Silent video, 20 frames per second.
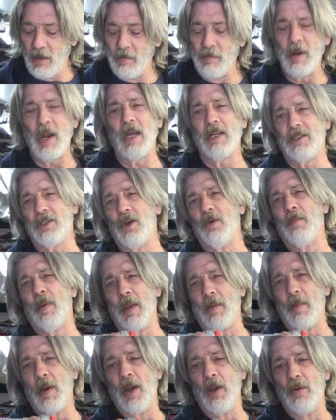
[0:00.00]
But I still
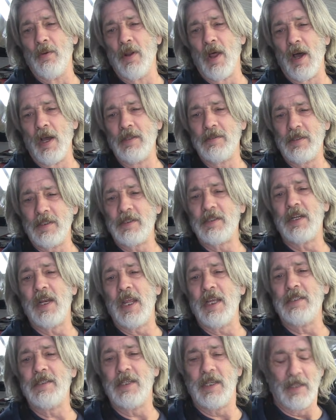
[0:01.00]
make my own lines. It's an
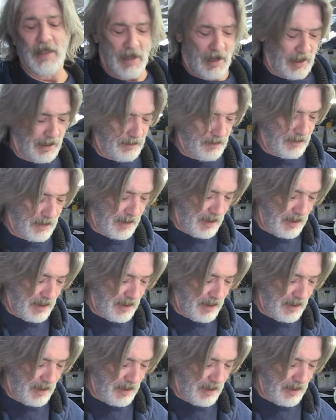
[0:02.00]
AC line.